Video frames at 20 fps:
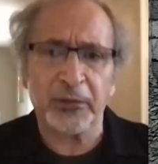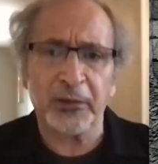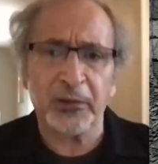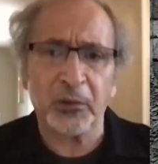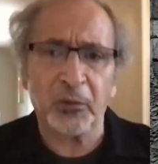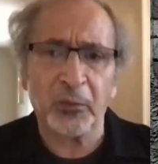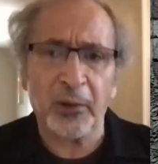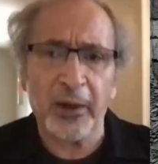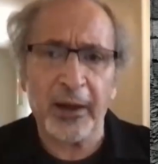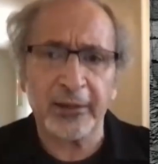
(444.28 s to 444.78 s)
with
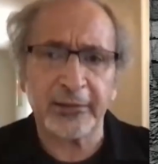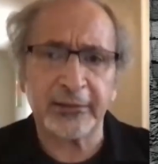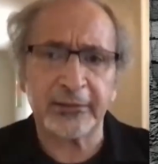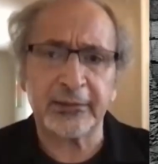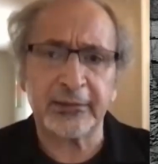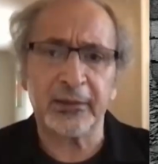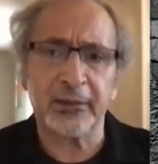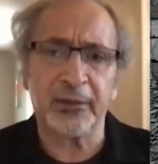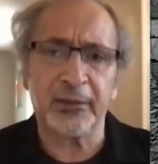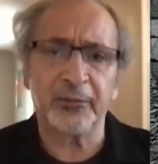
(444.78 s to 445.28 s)
the
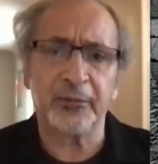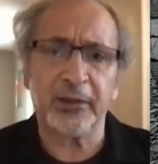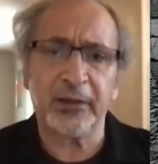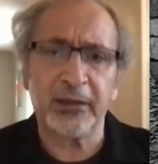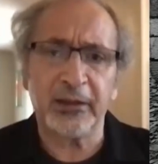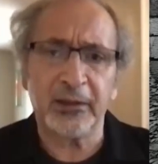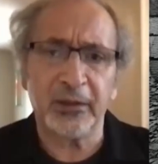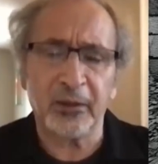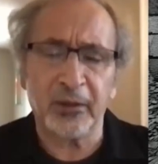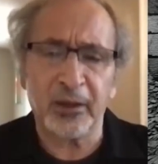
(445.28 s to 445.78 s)
arrest of
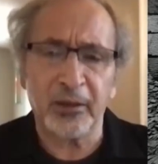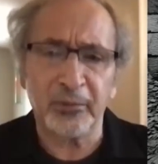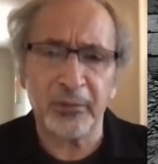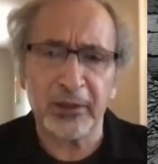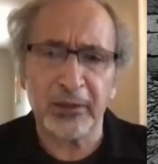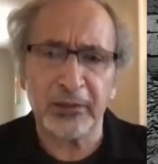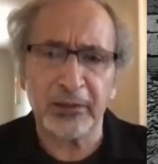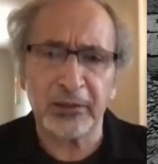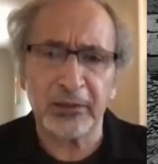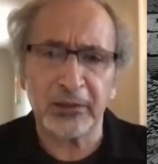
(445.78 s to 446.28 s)
the
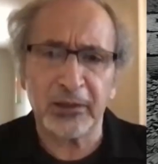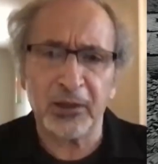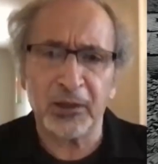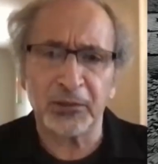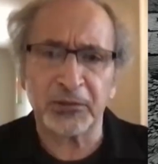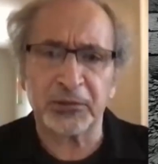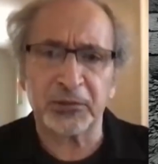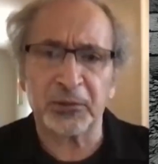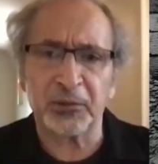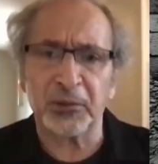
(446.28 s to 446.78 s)
Armenian
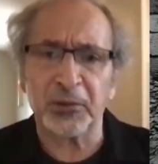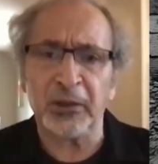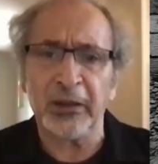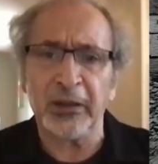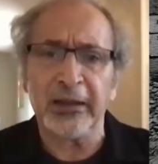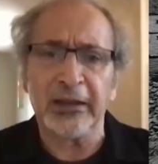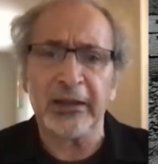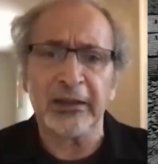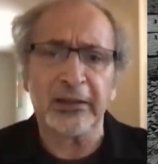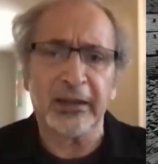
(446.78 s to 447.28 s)

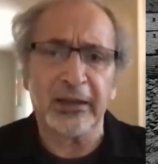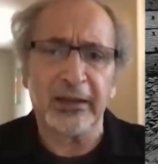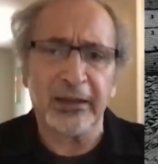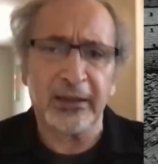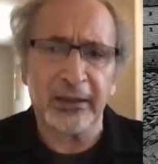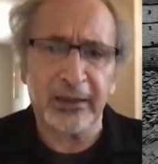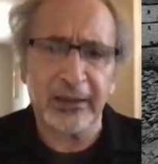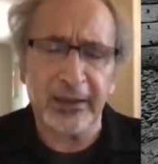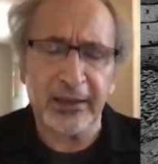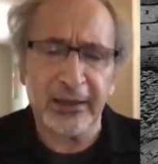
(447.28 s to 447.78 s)
cultural
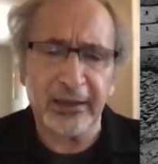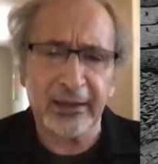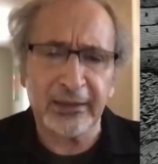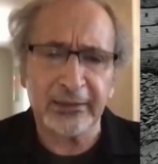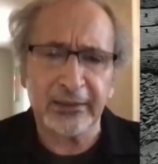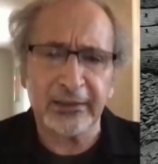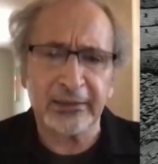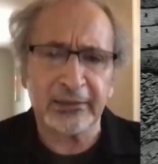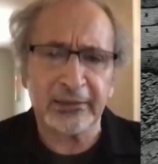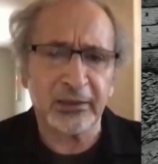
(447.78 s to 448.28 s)

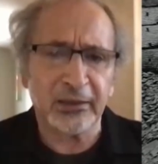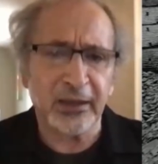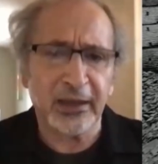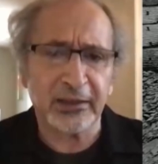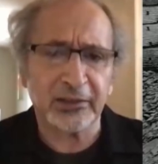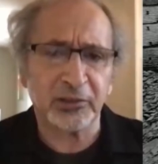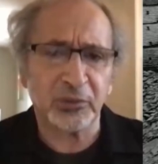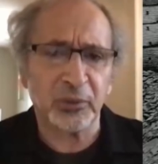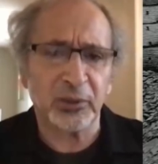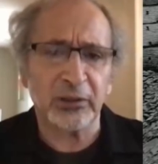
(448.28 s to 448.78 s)
and
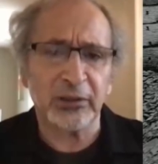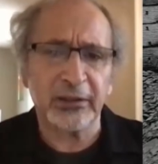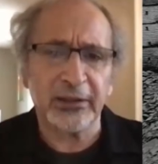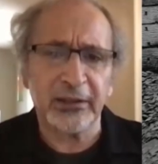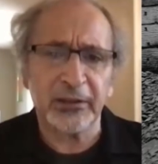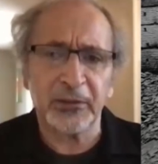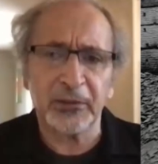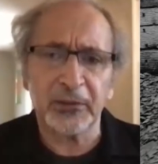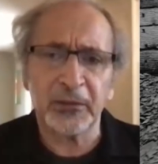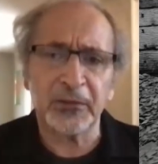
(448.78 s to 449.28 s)
intellectual
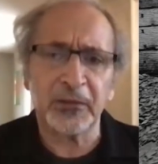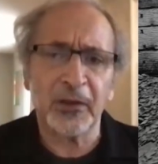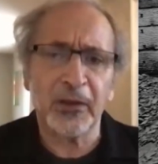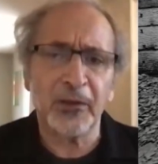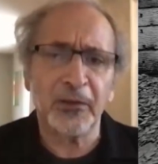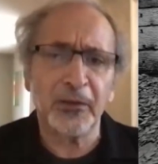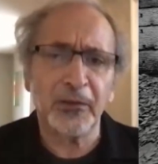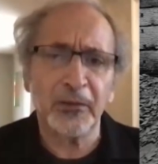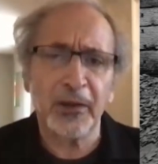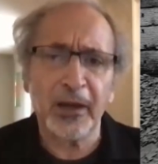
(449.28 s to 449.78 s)
leaders
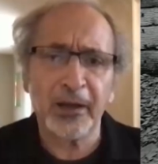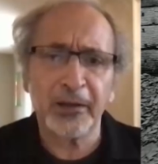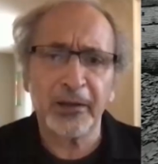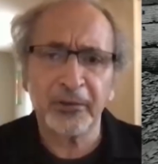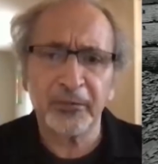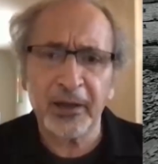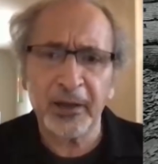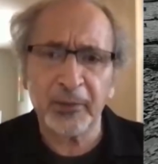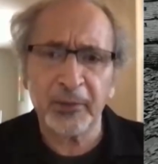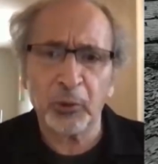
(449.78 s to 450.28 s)
on the
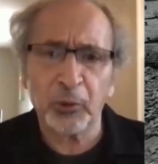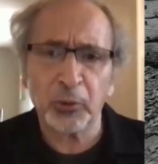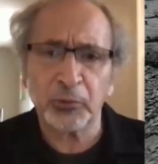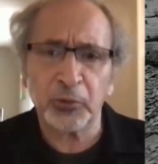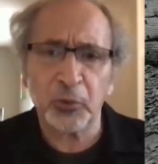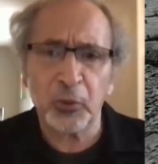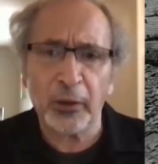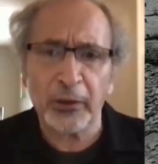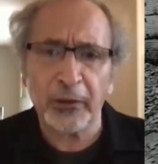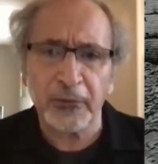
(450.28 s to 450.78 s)
night of April
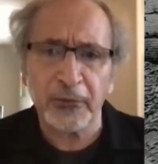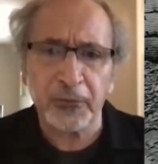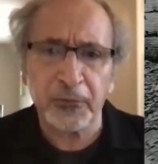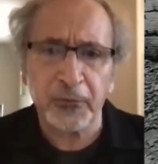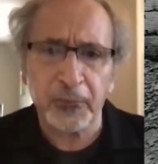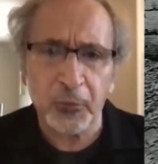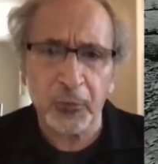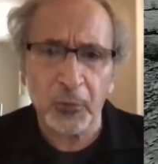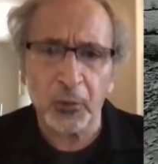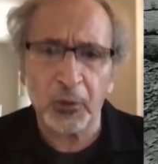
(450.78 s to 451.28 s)

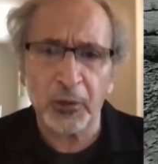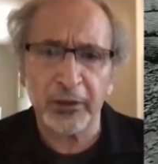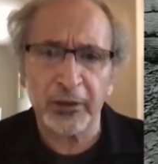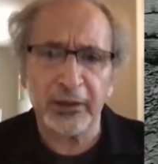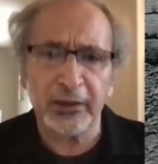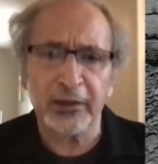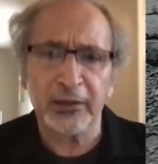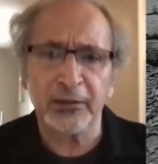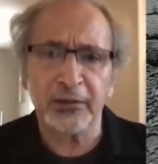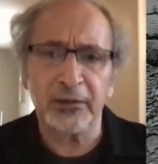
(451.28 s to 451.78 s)

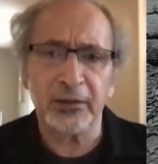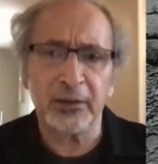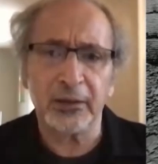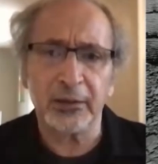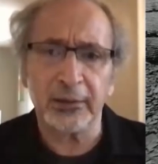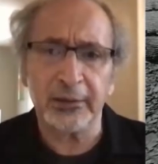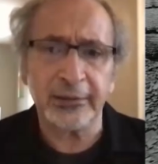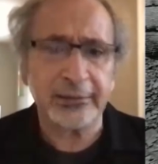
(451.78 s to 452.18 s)
24 in